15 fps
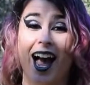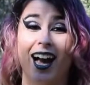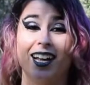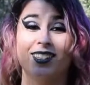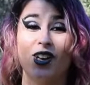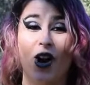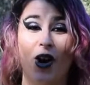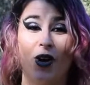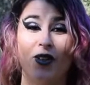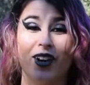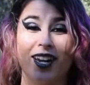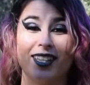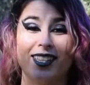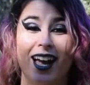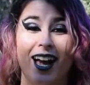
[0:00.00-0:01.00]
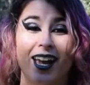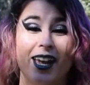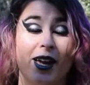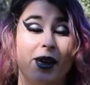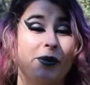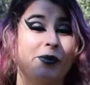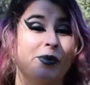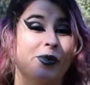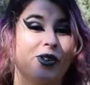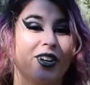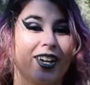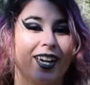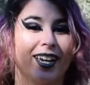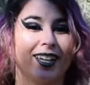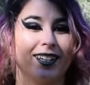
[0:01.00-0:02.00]
As always, I am
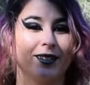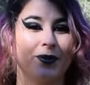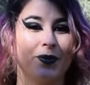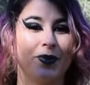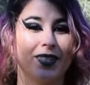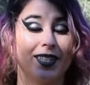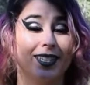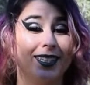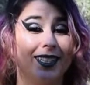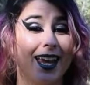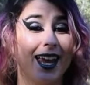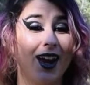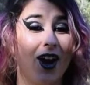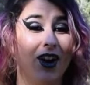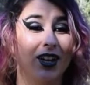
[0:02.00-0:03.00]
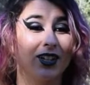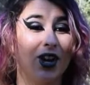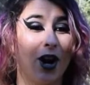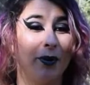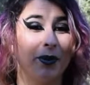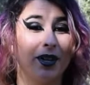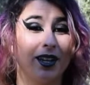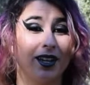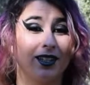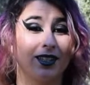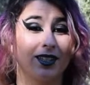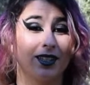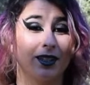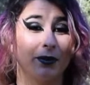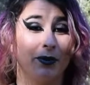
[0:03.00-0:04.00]
Morgan. Today our topic is
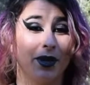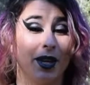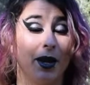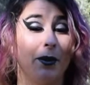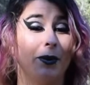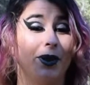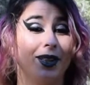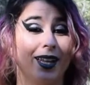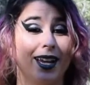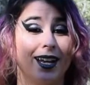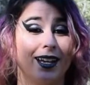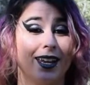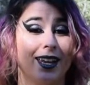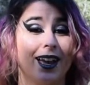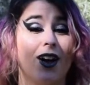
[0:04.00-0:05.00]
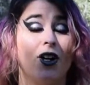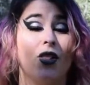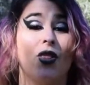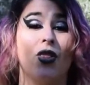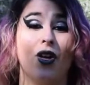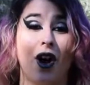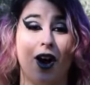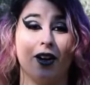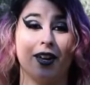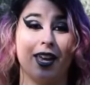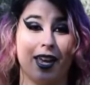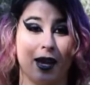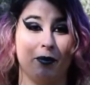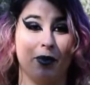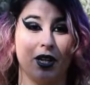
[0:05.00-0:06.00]
going to be planning a long
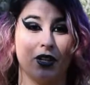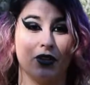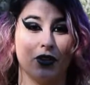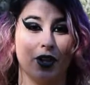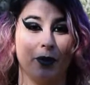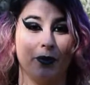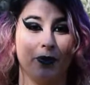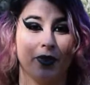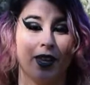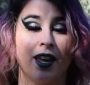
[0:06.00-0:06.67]
camping trip.